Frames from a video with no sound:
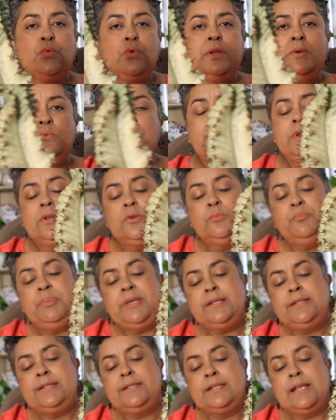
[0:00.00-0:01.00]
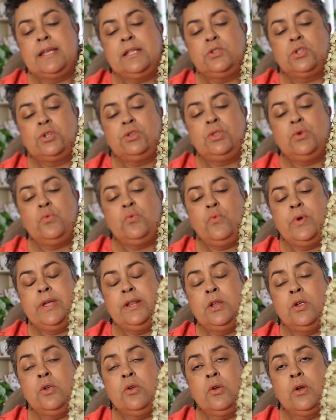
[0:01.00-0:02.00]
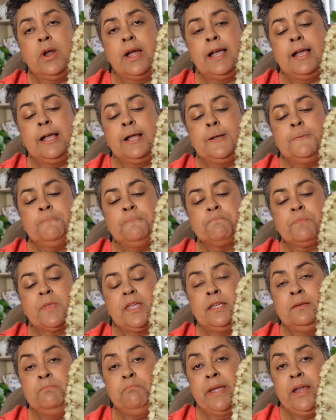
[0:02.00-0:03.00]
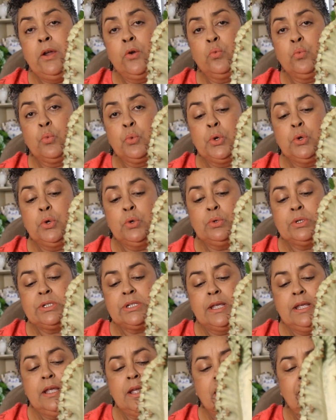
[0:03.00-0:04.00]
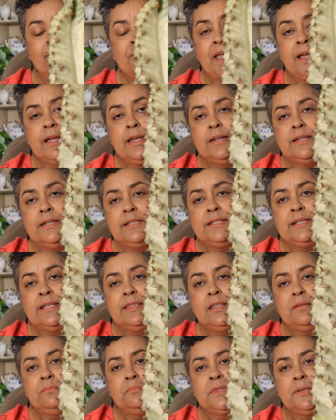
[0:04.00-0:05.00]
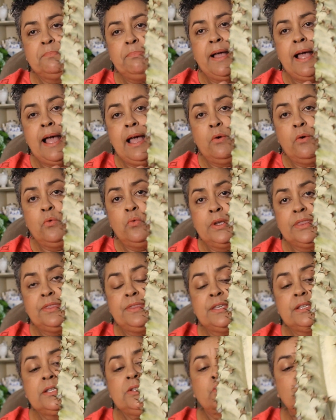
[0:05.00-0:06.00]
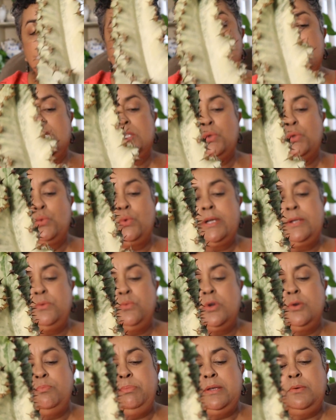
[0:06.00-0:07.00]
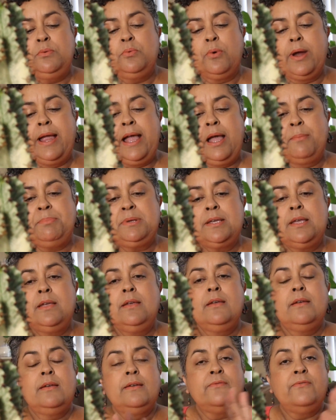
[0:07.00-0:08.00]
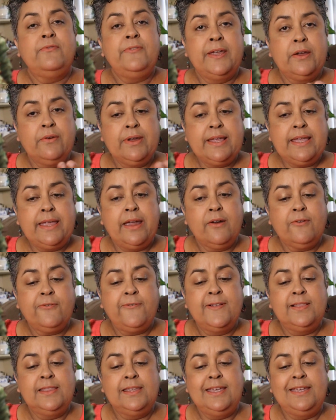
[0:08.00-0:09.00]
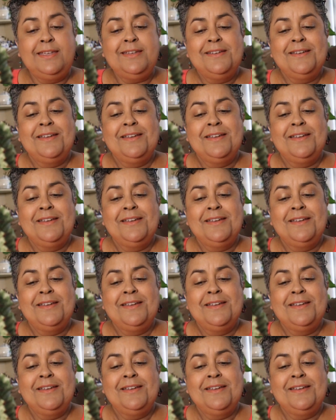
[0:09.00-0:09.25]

one will be sent to the winner um, in bare root. I'm not gonna send the, the pot with this one. This one will be wrapped very carefully